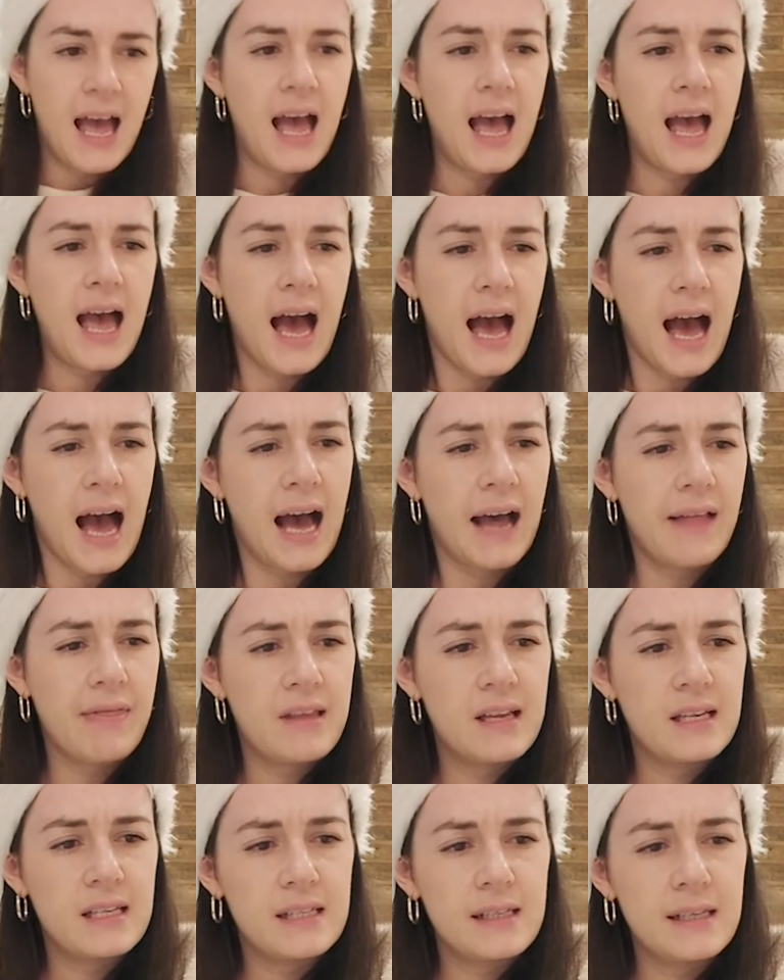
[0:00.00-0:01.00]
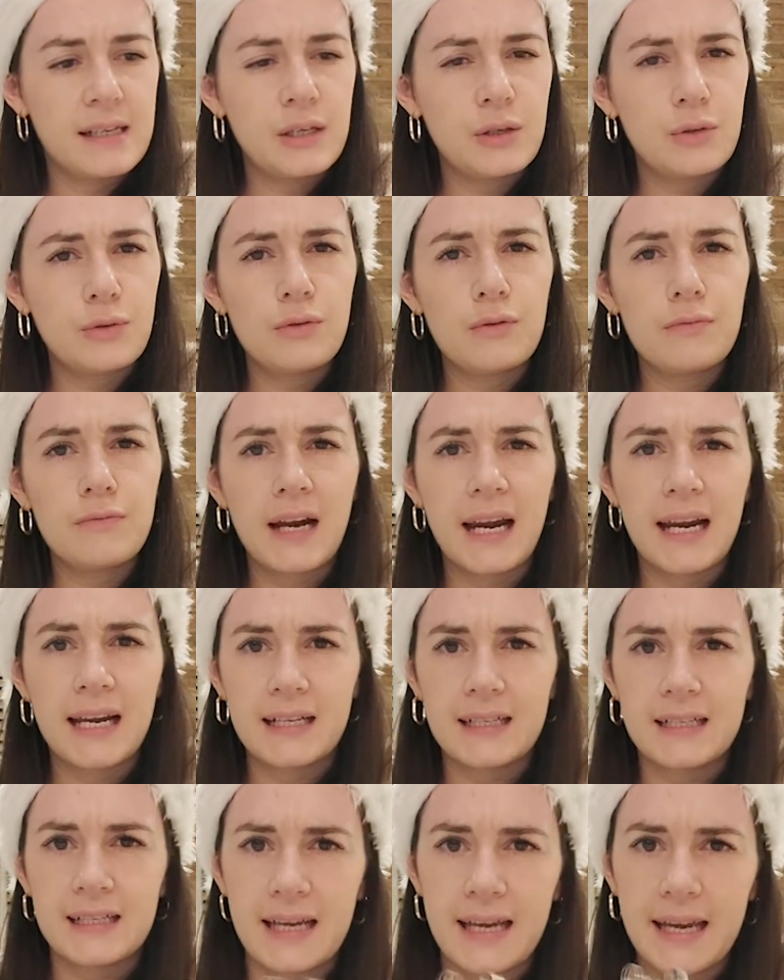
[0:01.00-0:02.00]
and this little
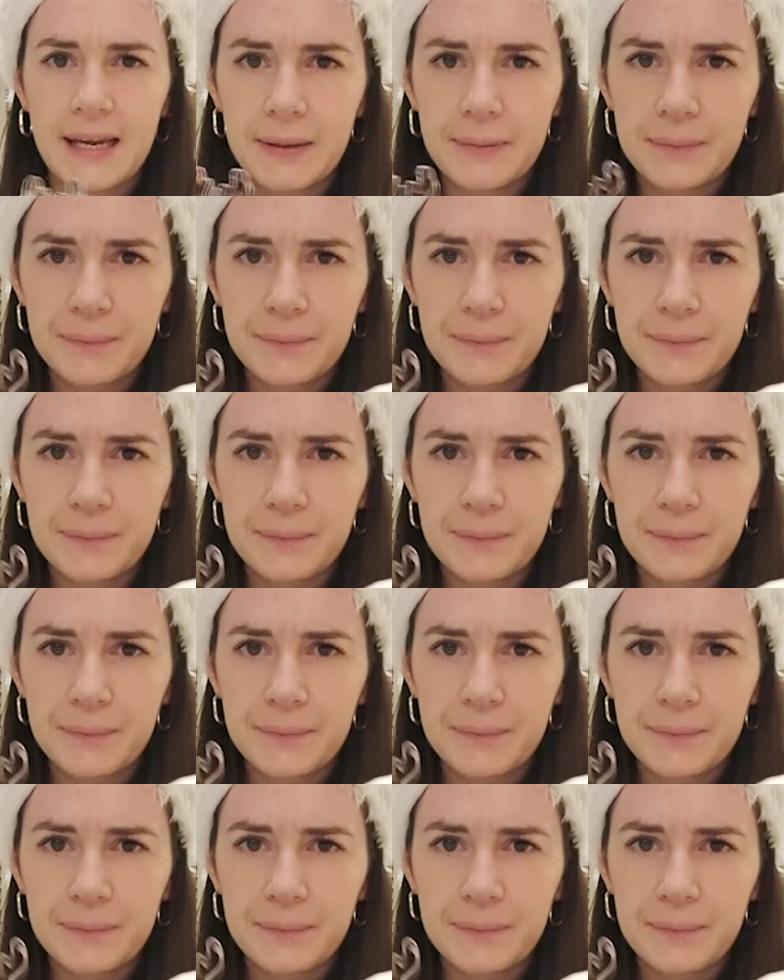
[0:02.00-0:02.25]
reindeer.